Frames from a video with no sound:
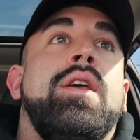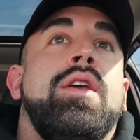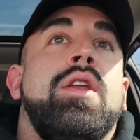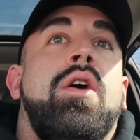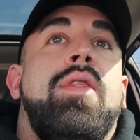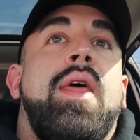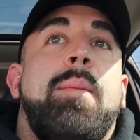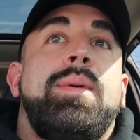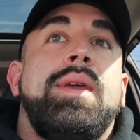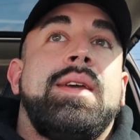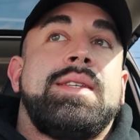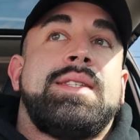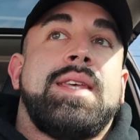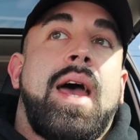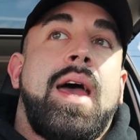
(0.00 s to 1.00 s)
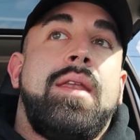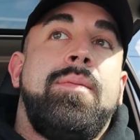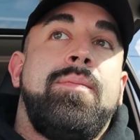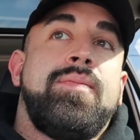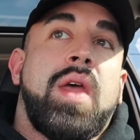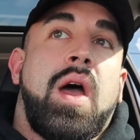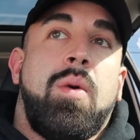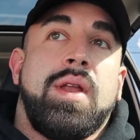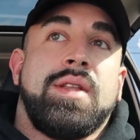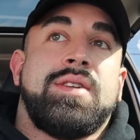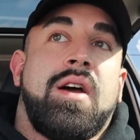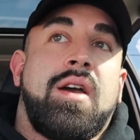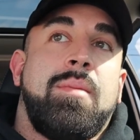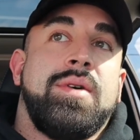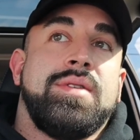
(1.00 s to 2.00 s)
you know, that being said, I want to
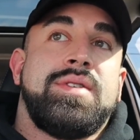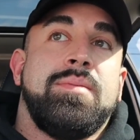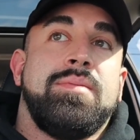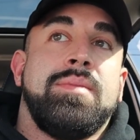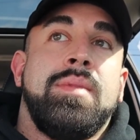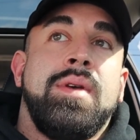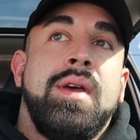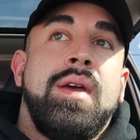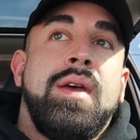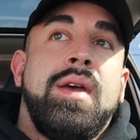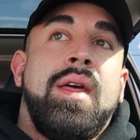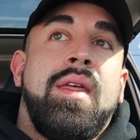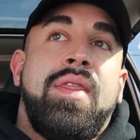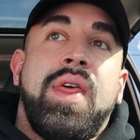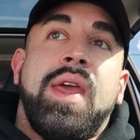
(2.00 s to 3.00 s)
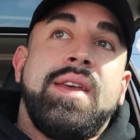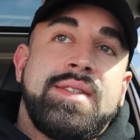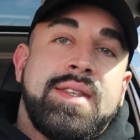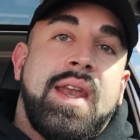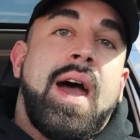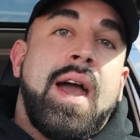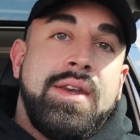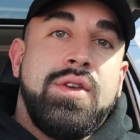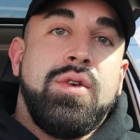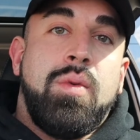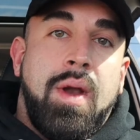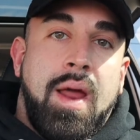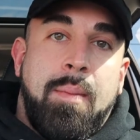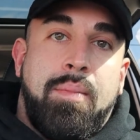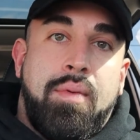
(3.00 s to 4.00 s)
talk about some things that I do
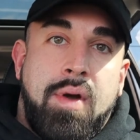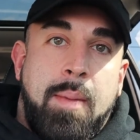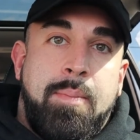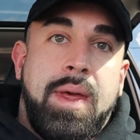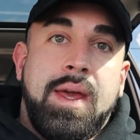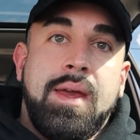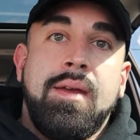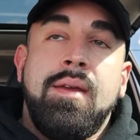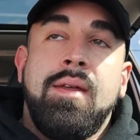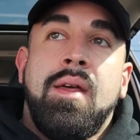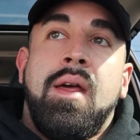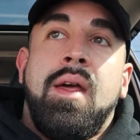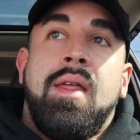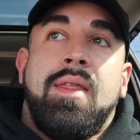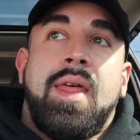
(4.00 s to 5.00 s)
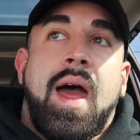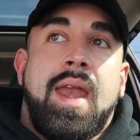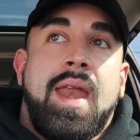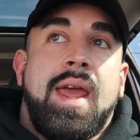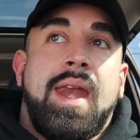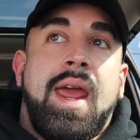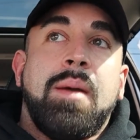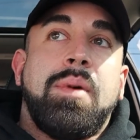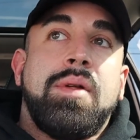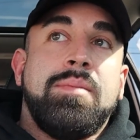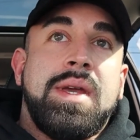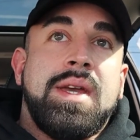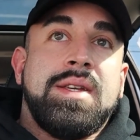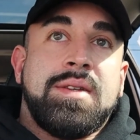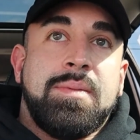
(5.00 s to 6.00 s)
when I'm prepping that enable
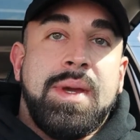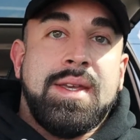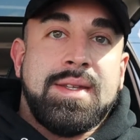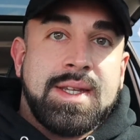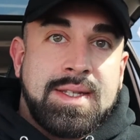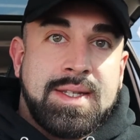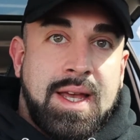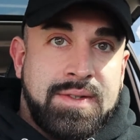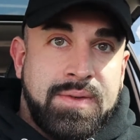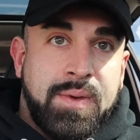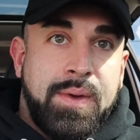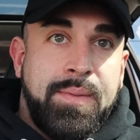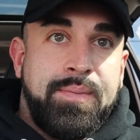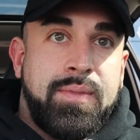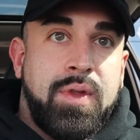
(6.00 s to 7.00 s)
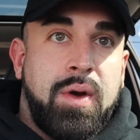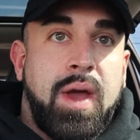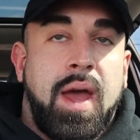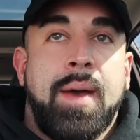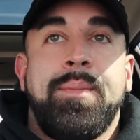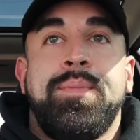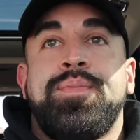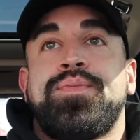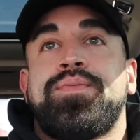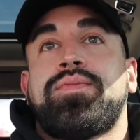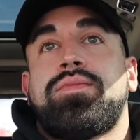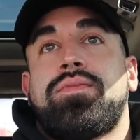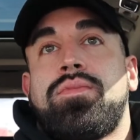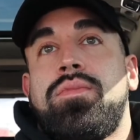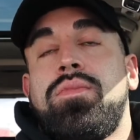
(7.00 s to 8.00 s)
me to be successful. Okay.
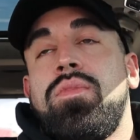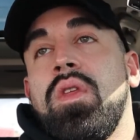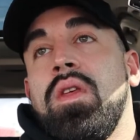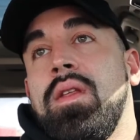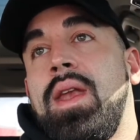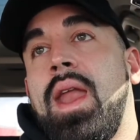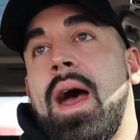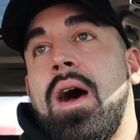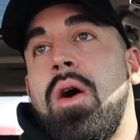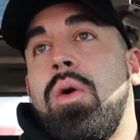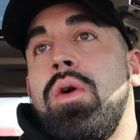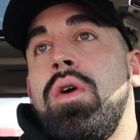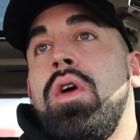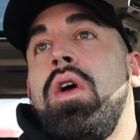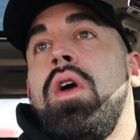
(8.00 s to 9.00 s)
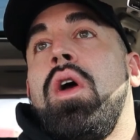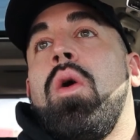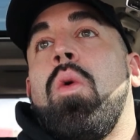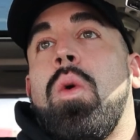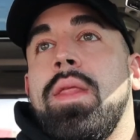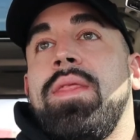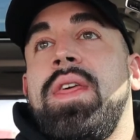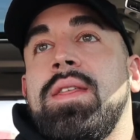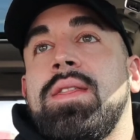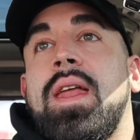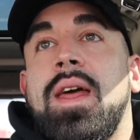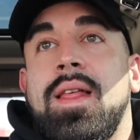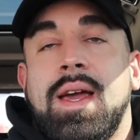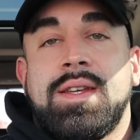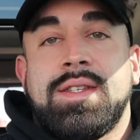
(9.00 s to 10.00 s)
Now, one thing
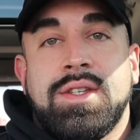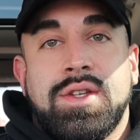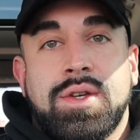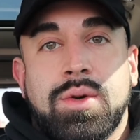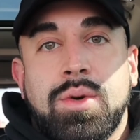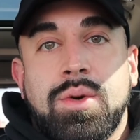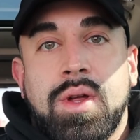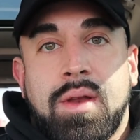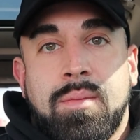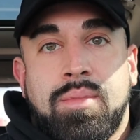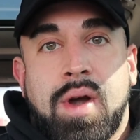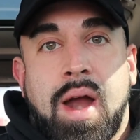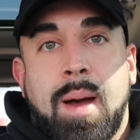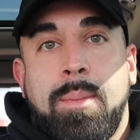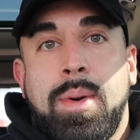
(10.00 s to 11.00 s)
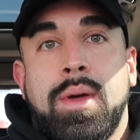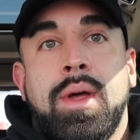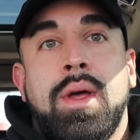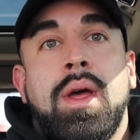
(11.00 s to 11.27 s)
that I like to do in prep,